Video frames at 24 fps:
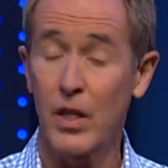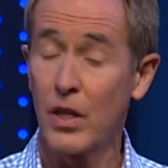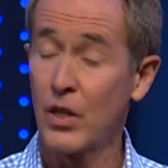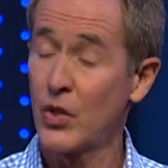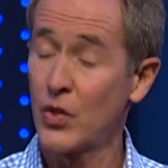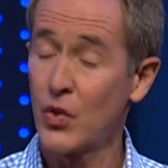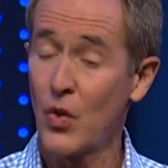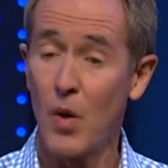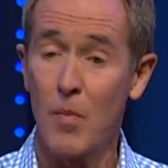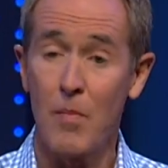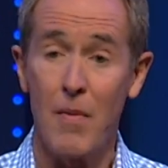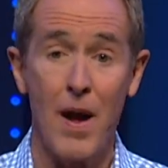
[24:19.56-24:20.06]

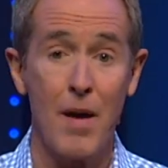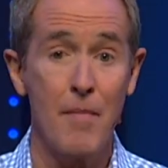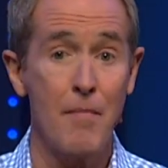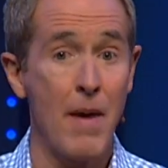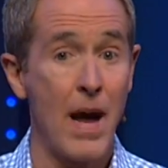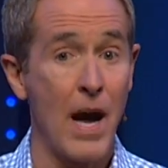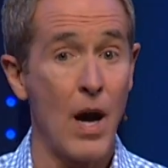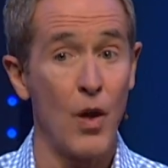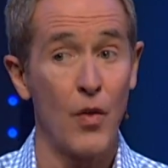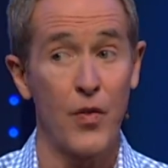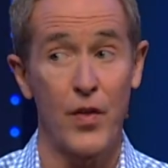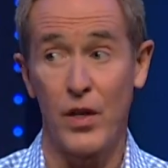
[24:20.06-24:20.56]
control my
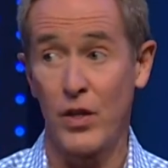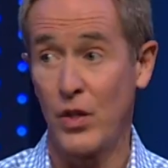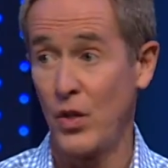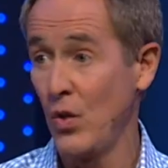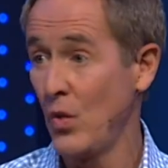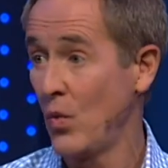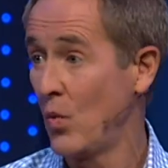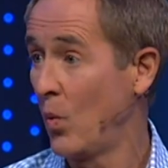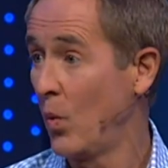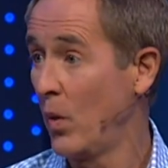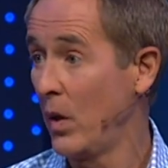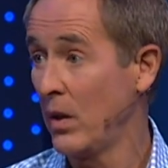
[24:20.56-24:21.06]
mouth, and
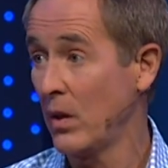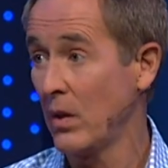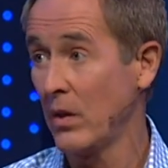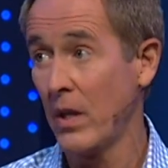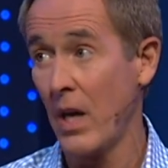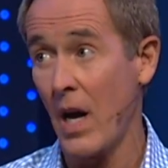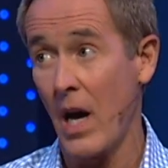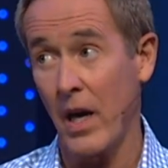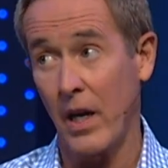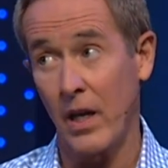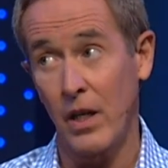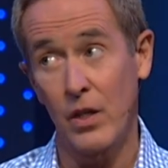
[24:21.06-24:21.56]
you will
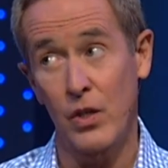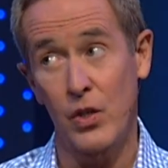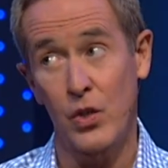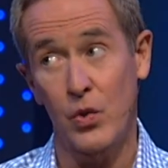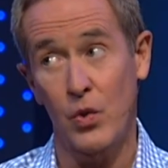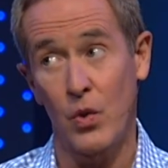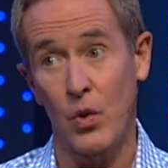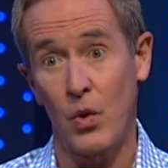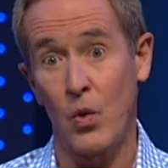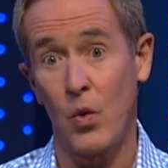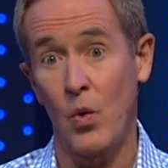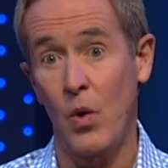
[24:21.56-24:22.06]
not
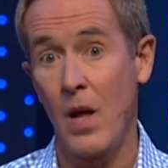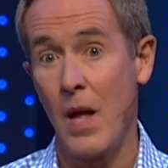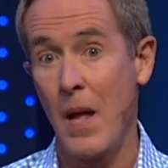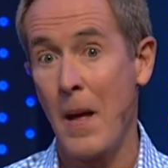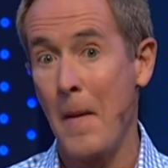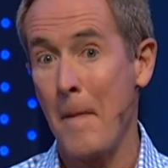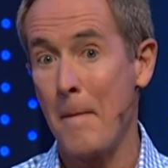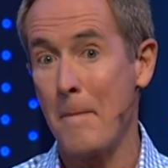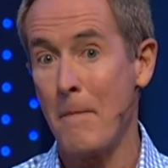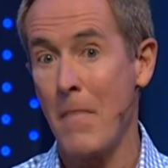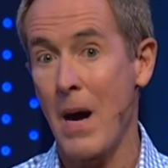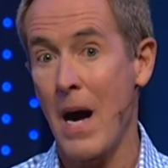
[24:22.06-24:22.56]
control
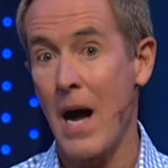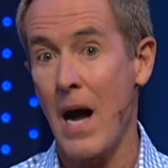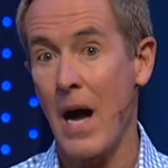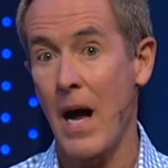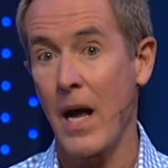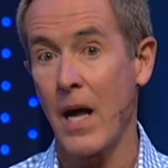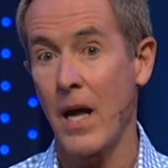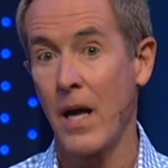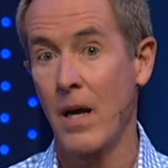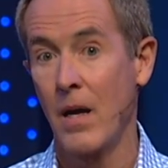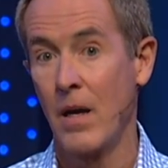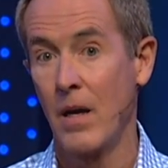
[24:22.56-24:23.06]

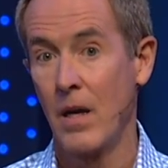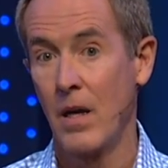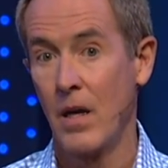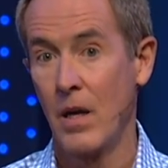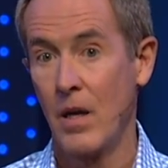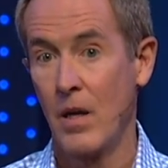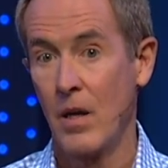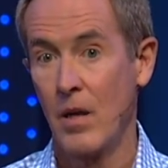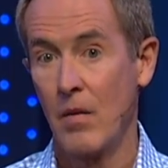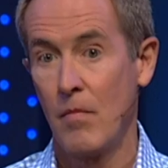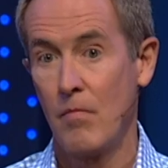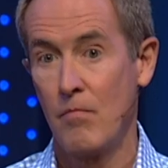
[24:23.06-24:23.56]
my
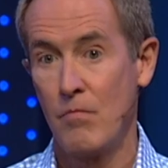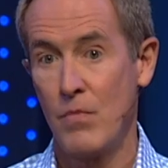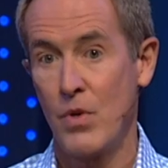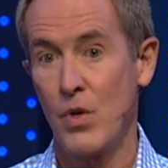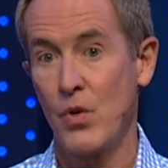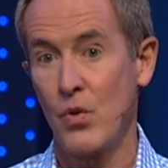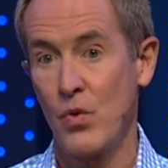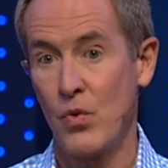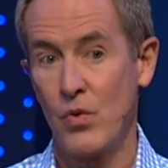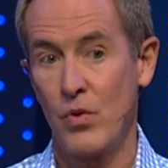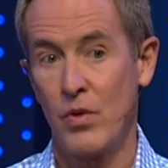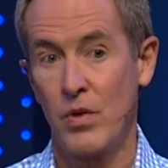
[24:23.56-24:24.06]

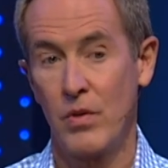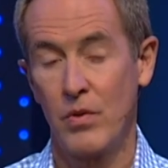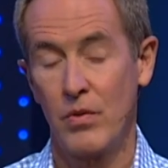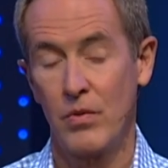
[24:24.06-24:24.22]
mood.